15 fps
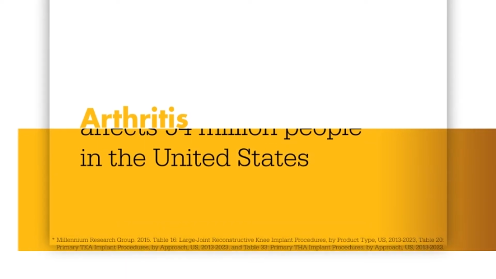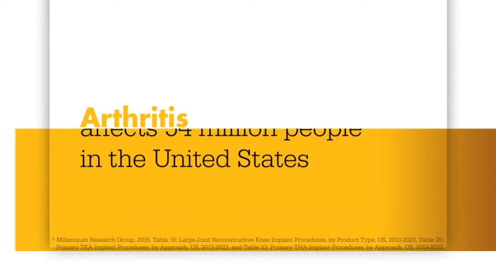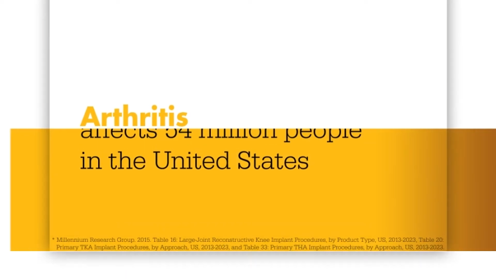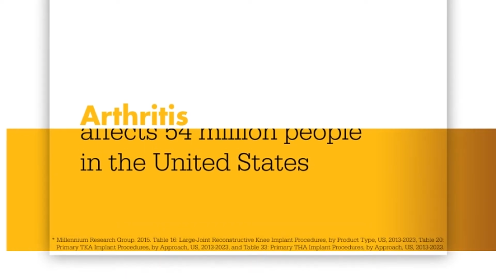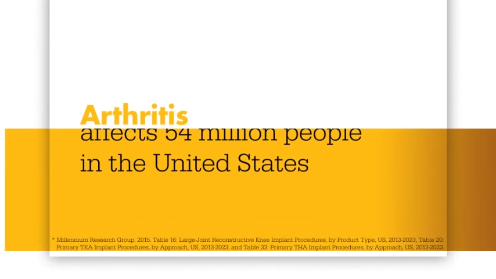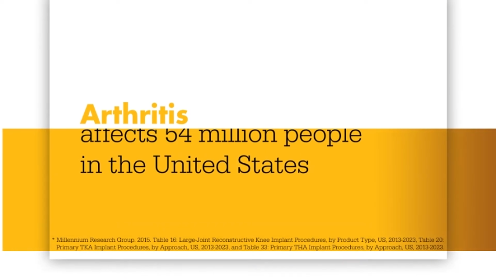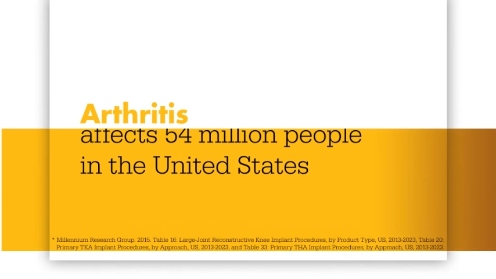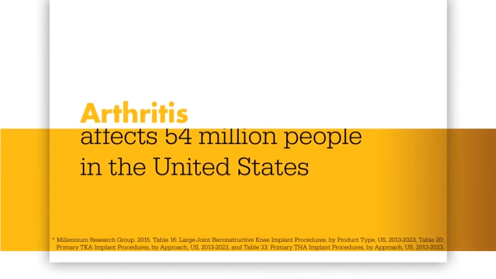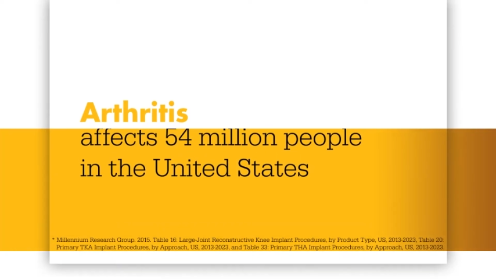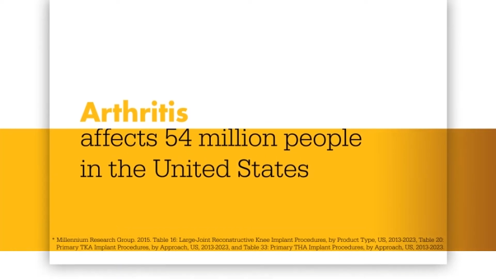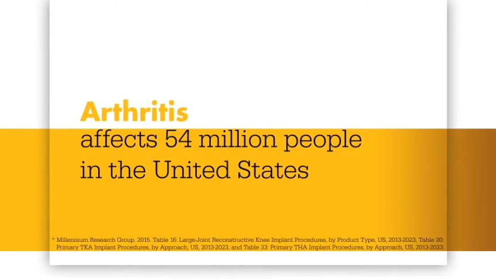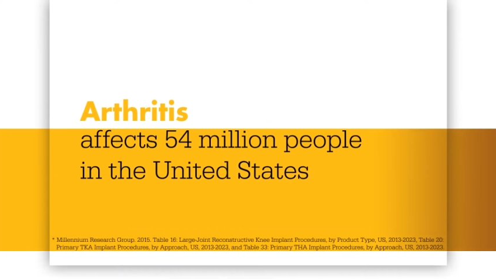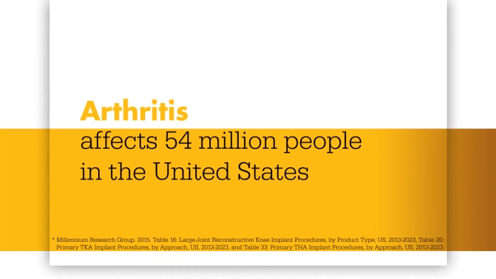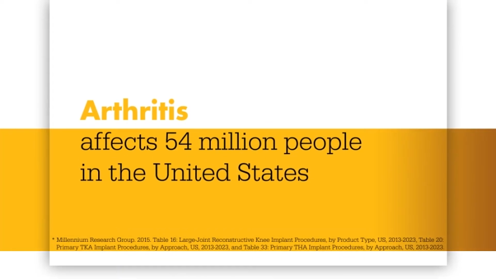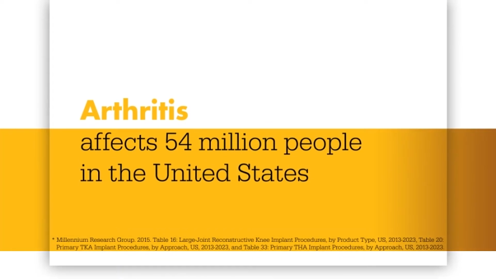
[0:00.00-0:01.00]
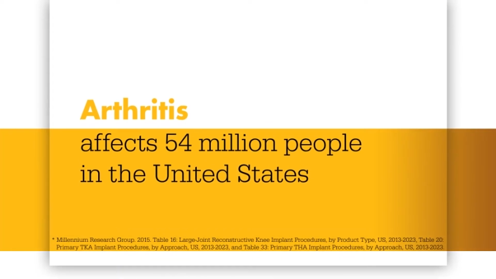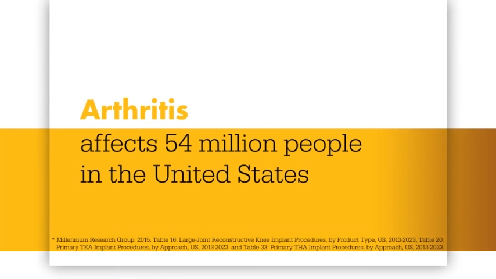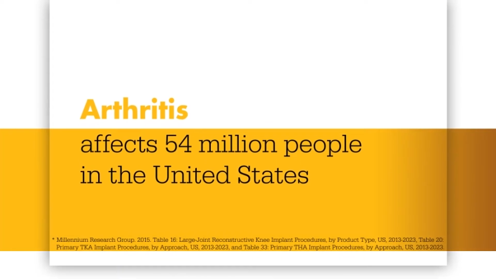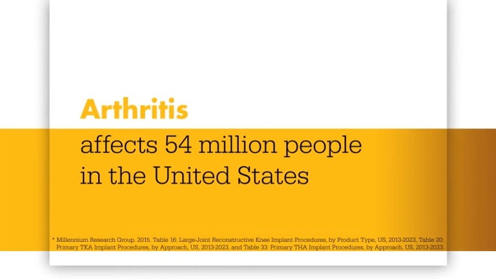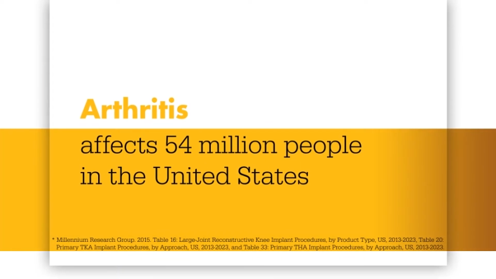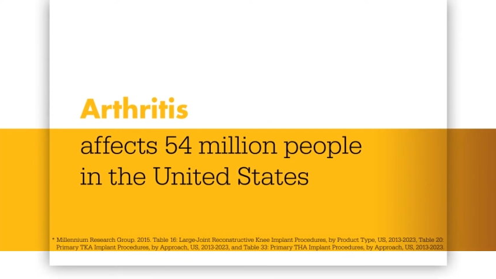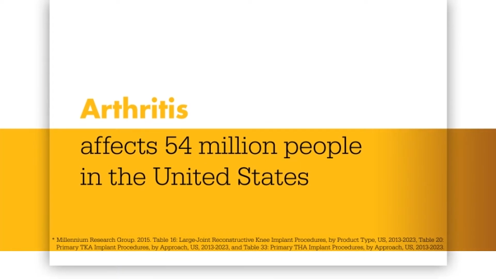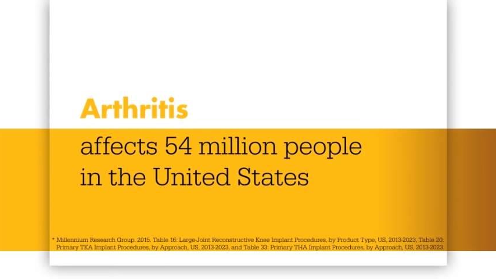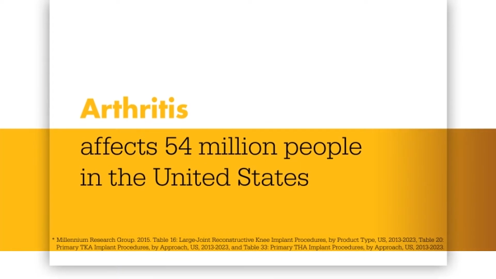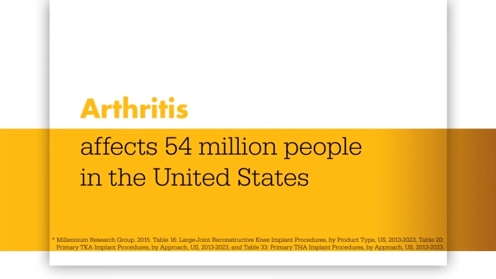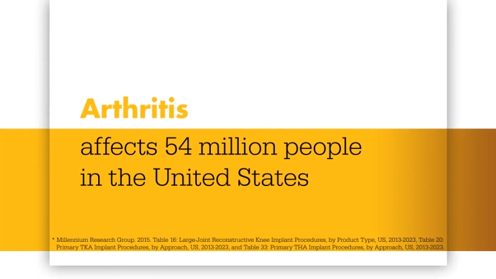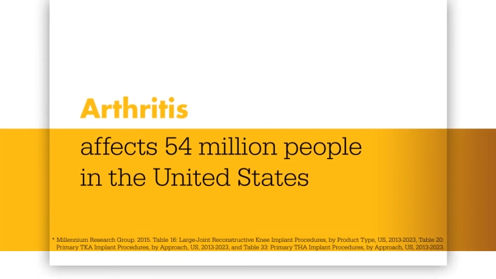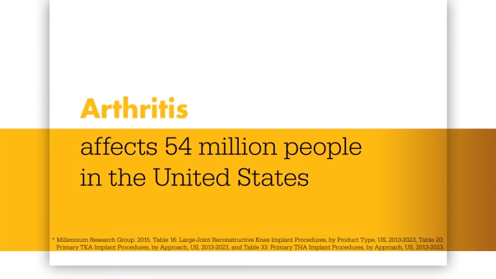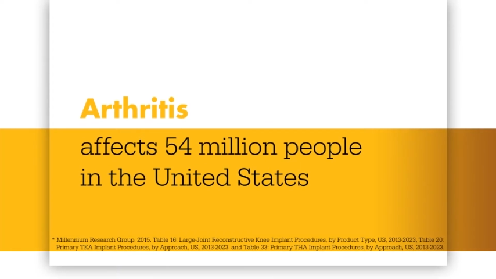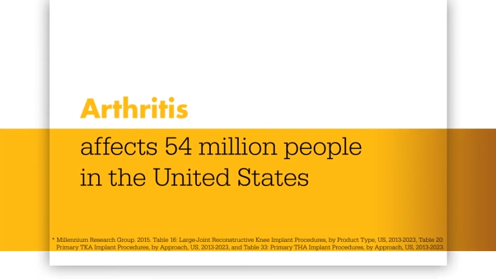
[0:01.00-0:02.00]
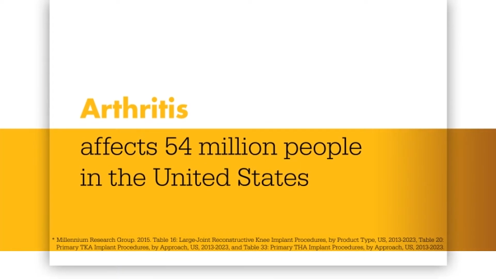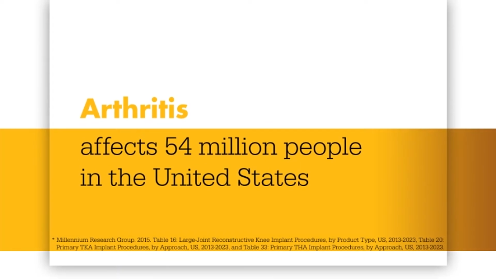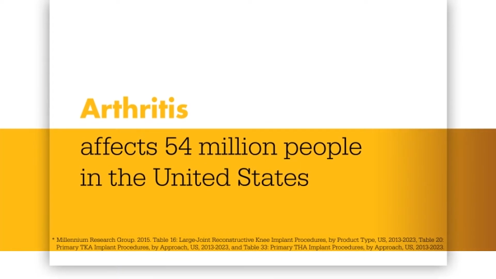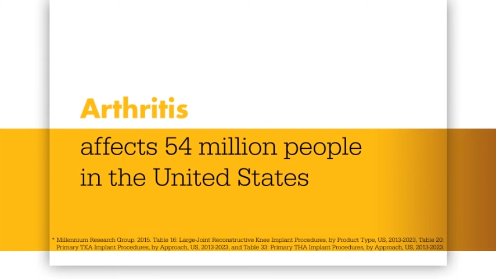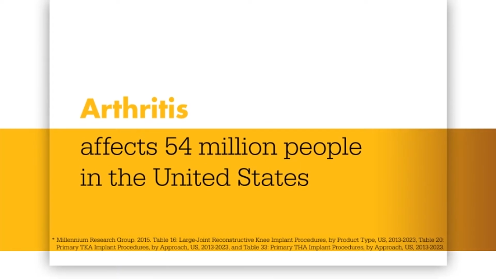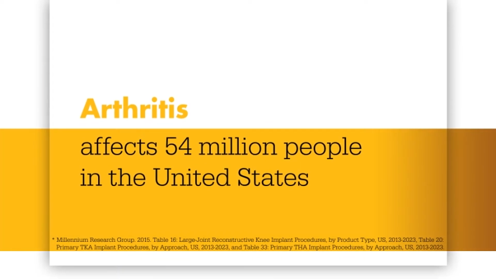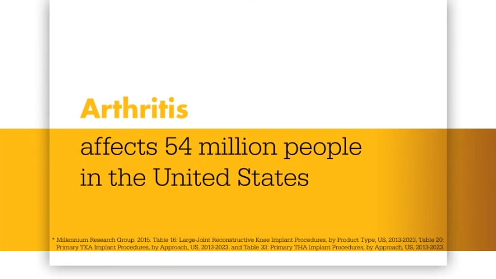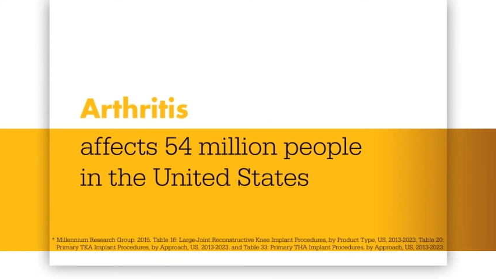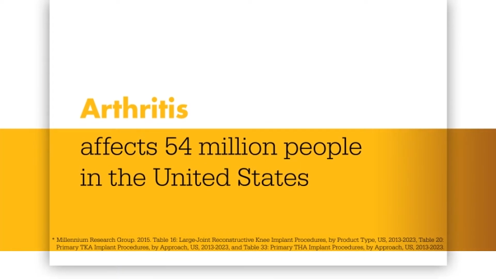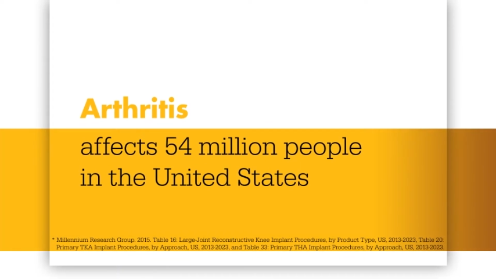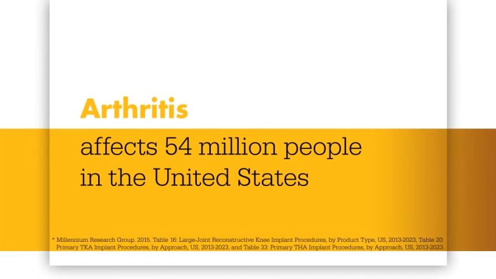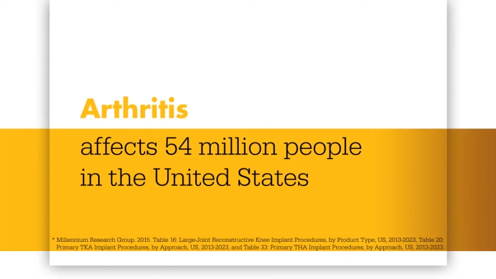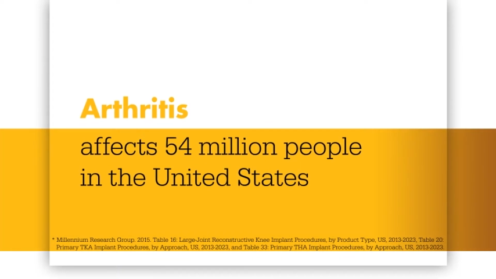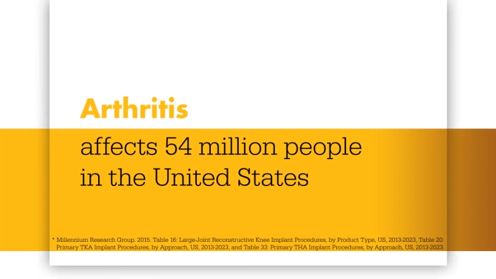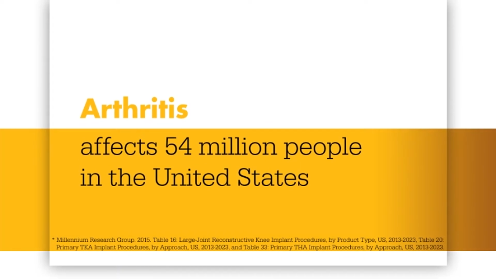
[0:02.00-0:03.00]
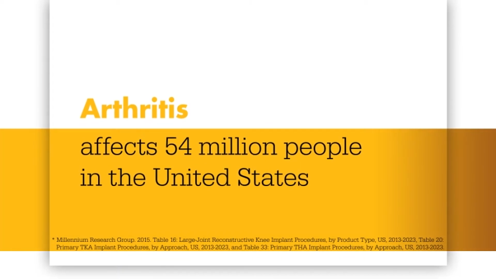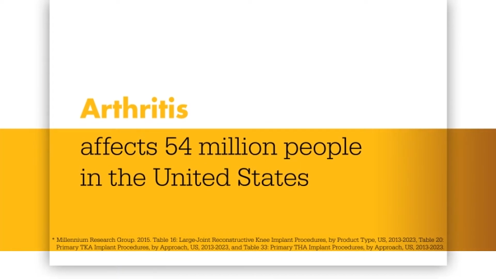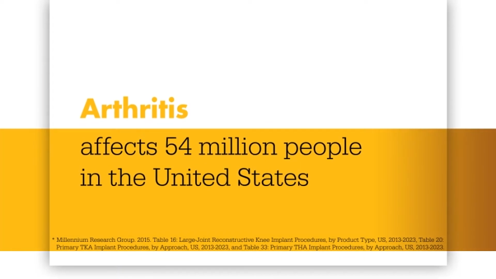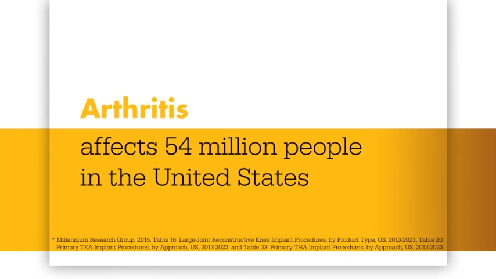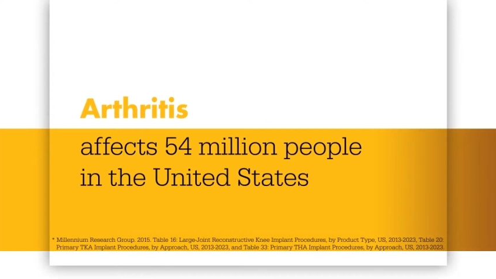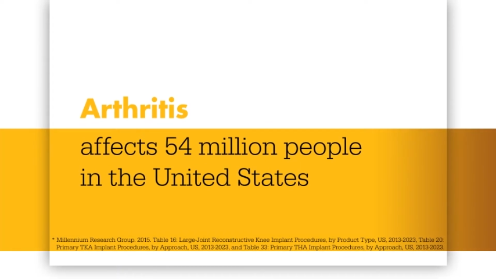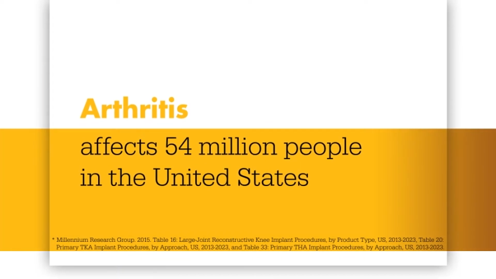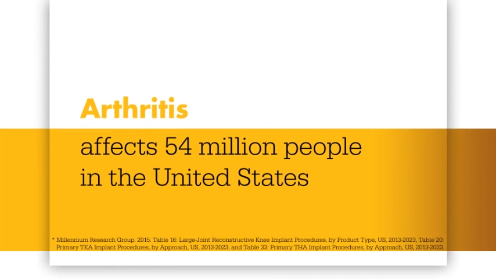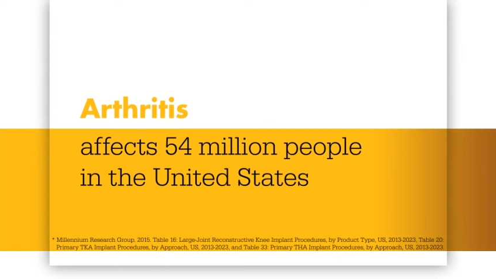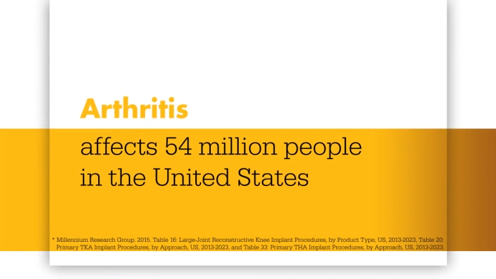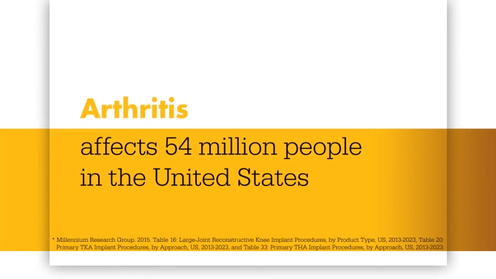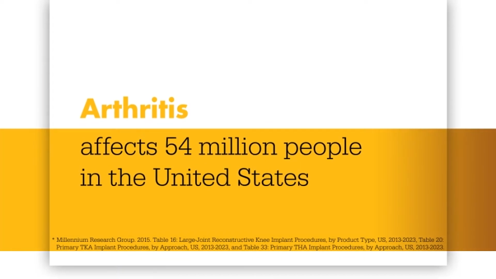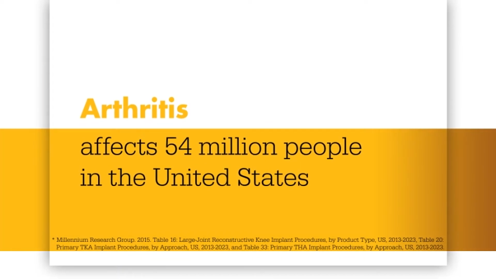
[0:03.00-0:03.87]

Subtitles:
[unreadable: no face in view]